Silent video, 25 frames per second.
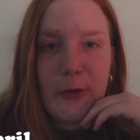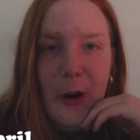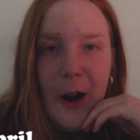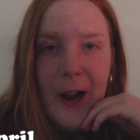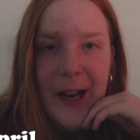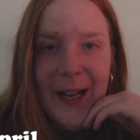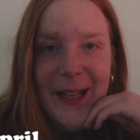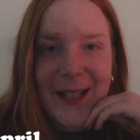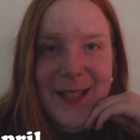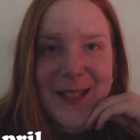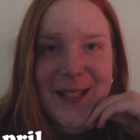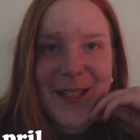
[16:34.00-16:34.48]

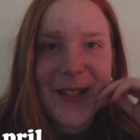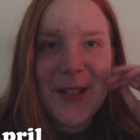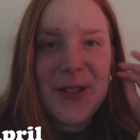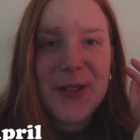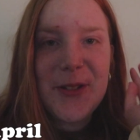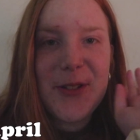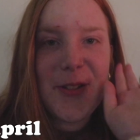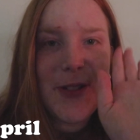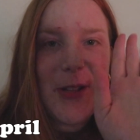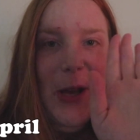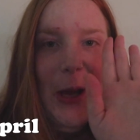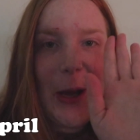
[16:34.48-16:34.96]
Right,
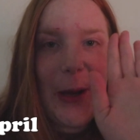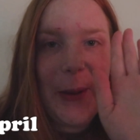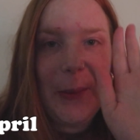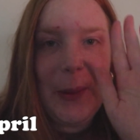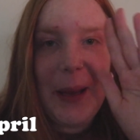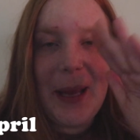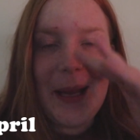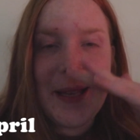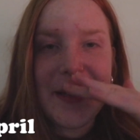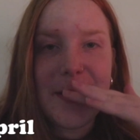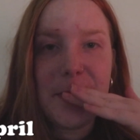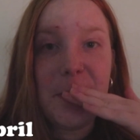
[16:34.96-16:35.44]

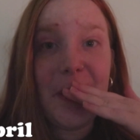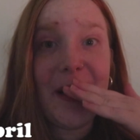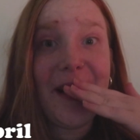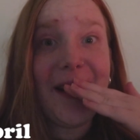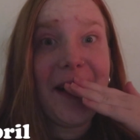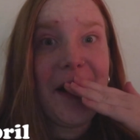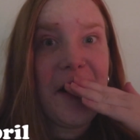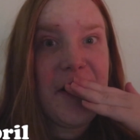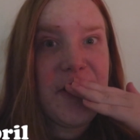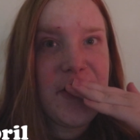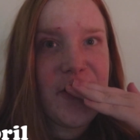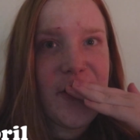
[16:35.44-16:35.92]
so it has
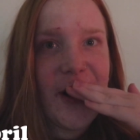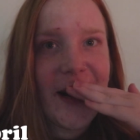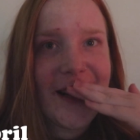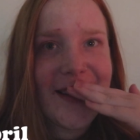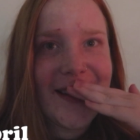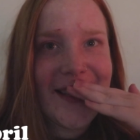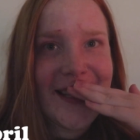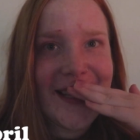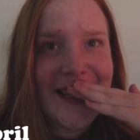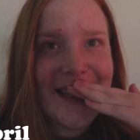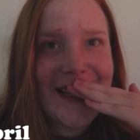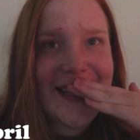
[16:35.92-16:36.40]
been an
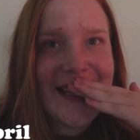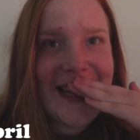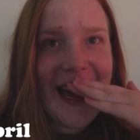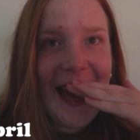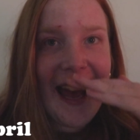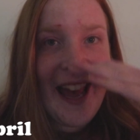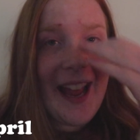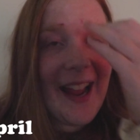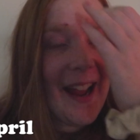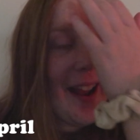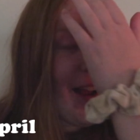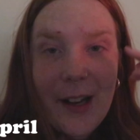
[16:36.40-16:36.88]
interesting
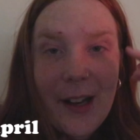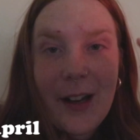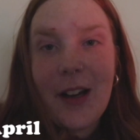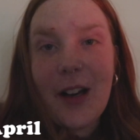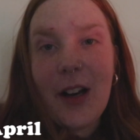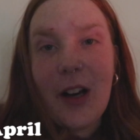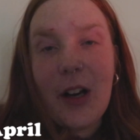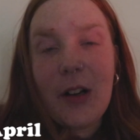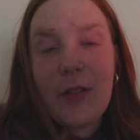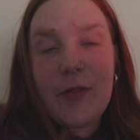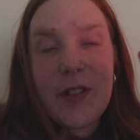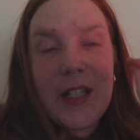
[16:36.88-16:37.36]
day.
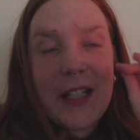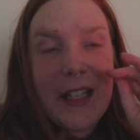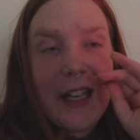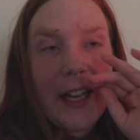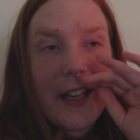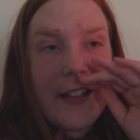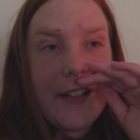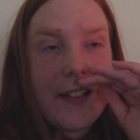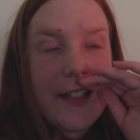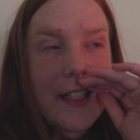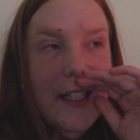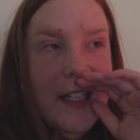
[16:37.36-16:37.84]
After
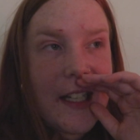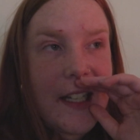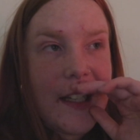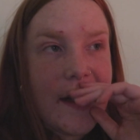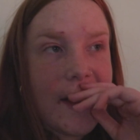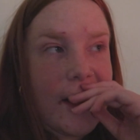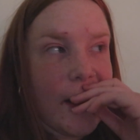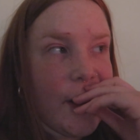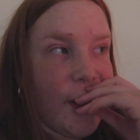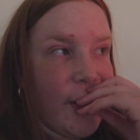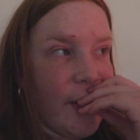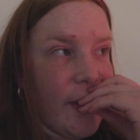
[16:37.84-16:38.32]

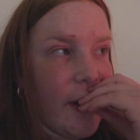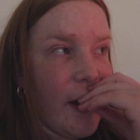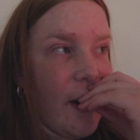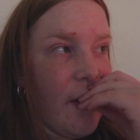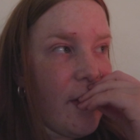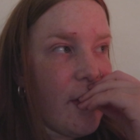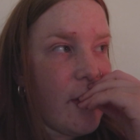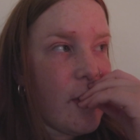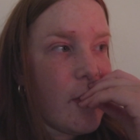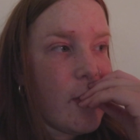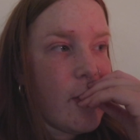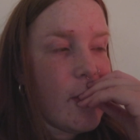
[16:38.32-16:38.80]
yesterday's
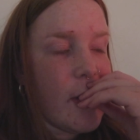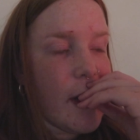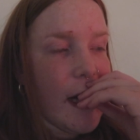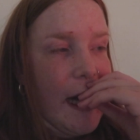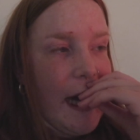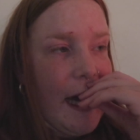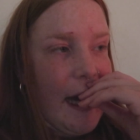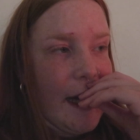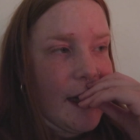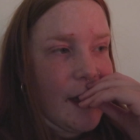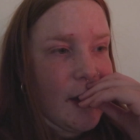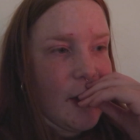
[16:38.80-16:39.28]

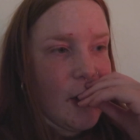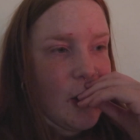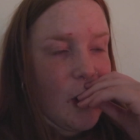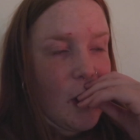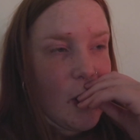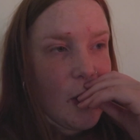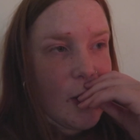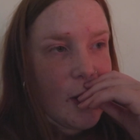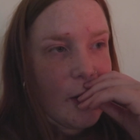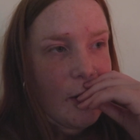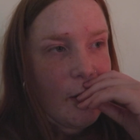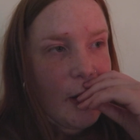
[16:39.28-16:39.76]
kerfuffle, I had a
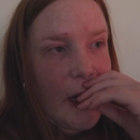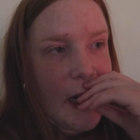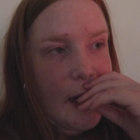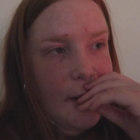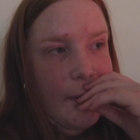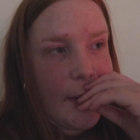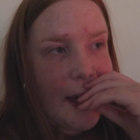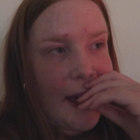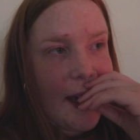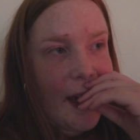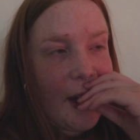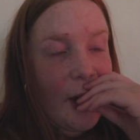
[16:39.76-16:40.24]
doctor
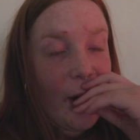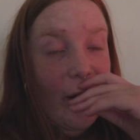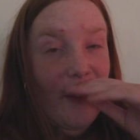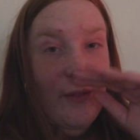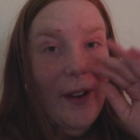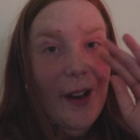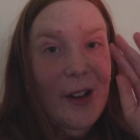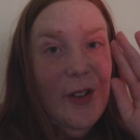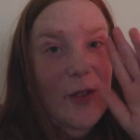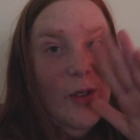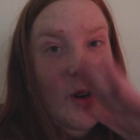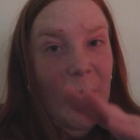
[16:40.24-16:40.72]
ring me
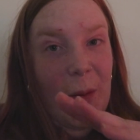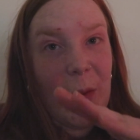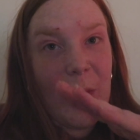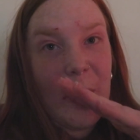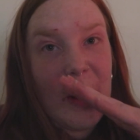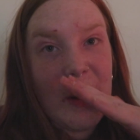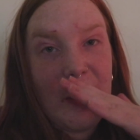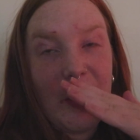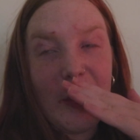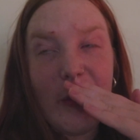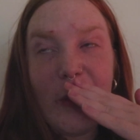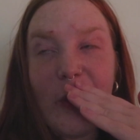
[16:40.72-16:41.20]
who I've had
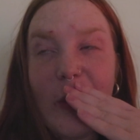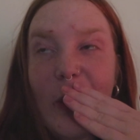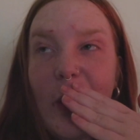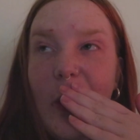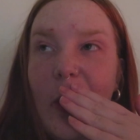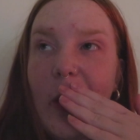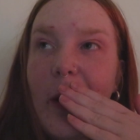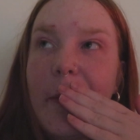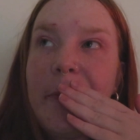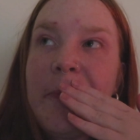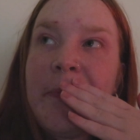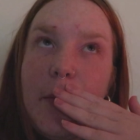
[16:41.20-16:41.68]
trouble with
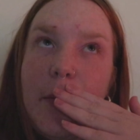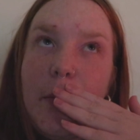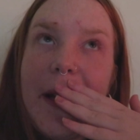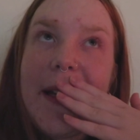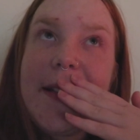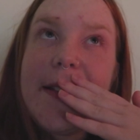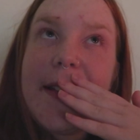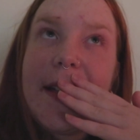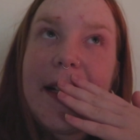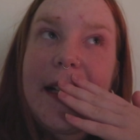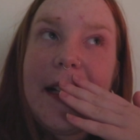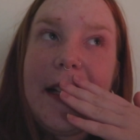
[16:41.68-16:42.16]
before.
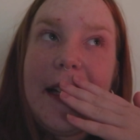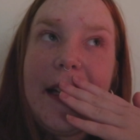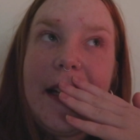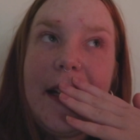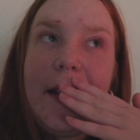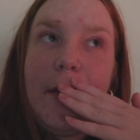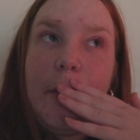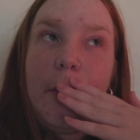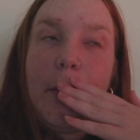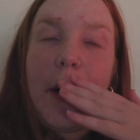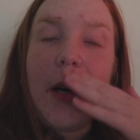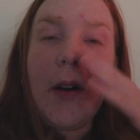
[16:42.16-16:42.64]

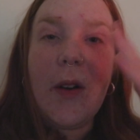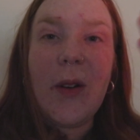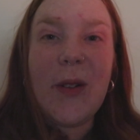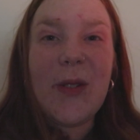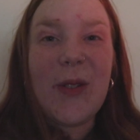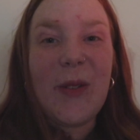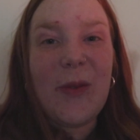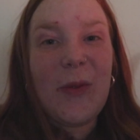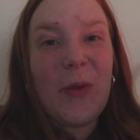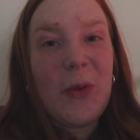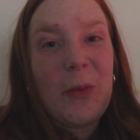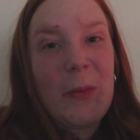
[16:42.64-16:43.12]
Basically,
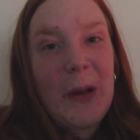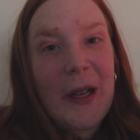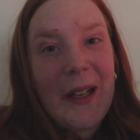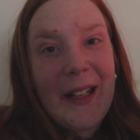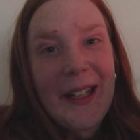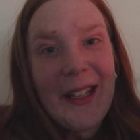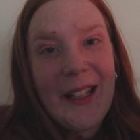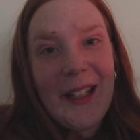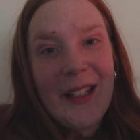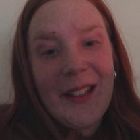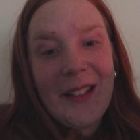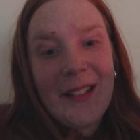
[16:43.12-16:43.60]
pass off all
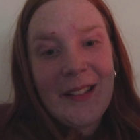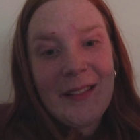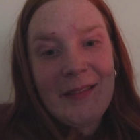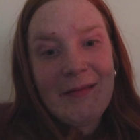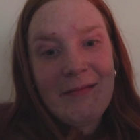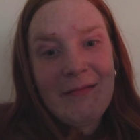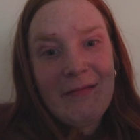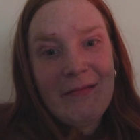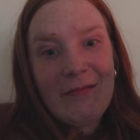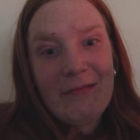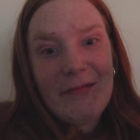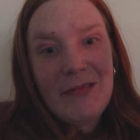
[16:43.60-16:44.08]
my
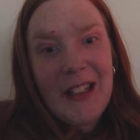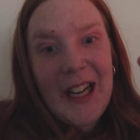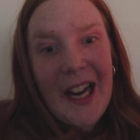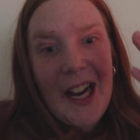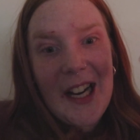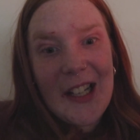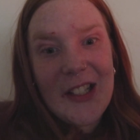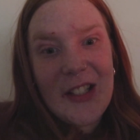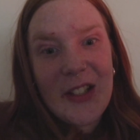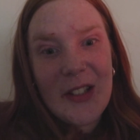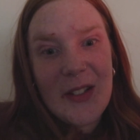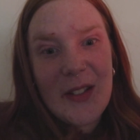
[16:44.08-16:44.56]

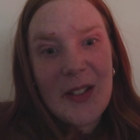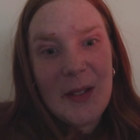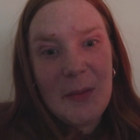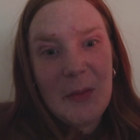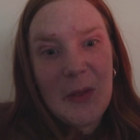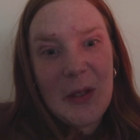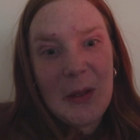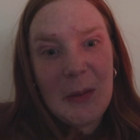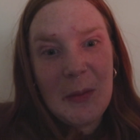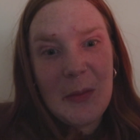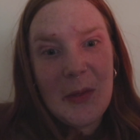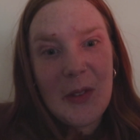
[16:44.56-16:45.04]
reaction
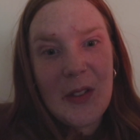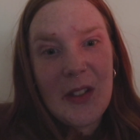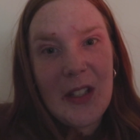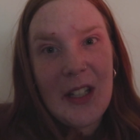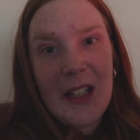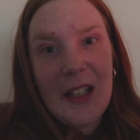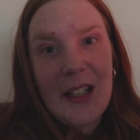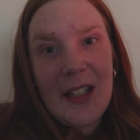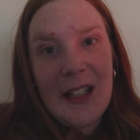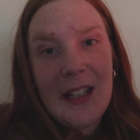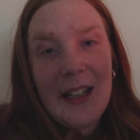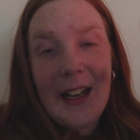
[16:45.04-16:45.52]

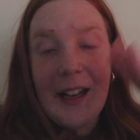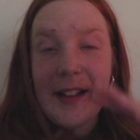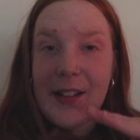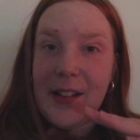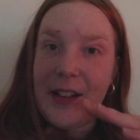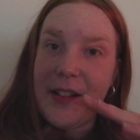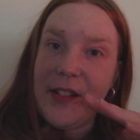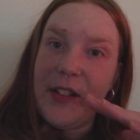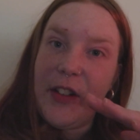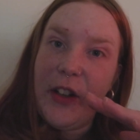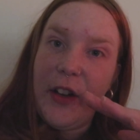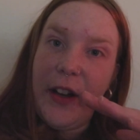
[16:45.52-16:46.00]
symptoms
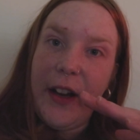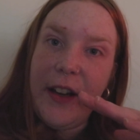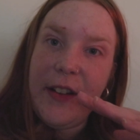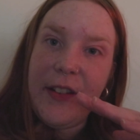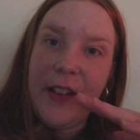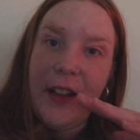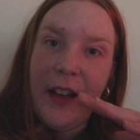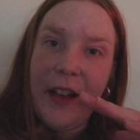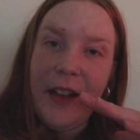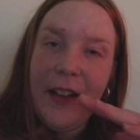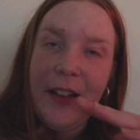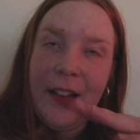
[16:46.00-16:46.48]
as
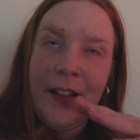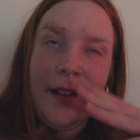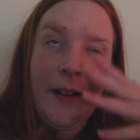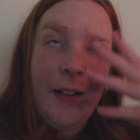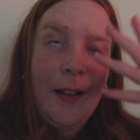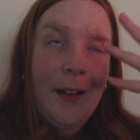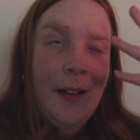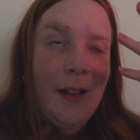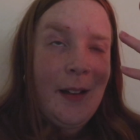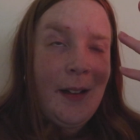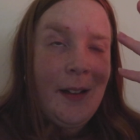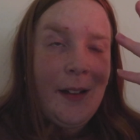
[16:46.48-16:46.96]
anxiety.
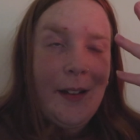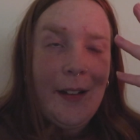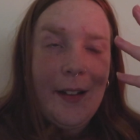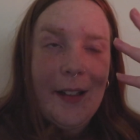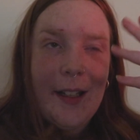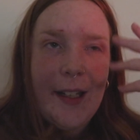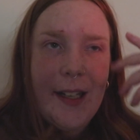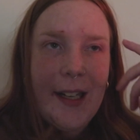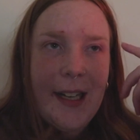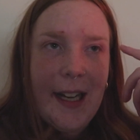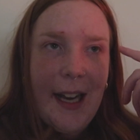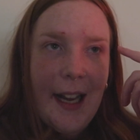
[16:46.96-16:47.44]

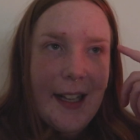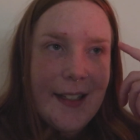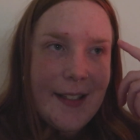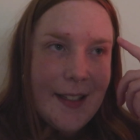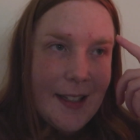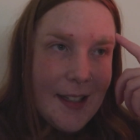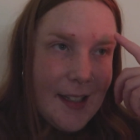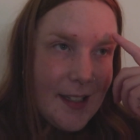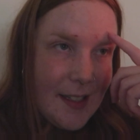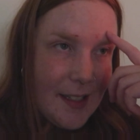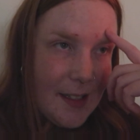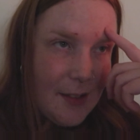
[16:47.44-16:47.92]

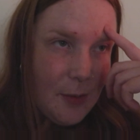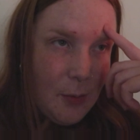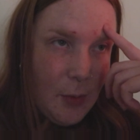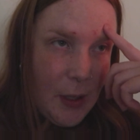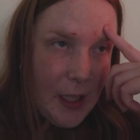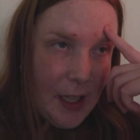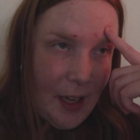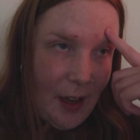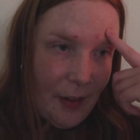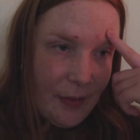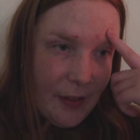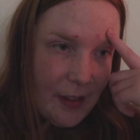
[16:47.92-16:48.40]
Classic,
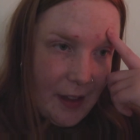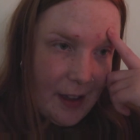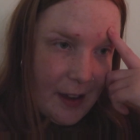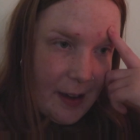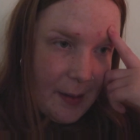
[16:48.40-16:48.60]
we love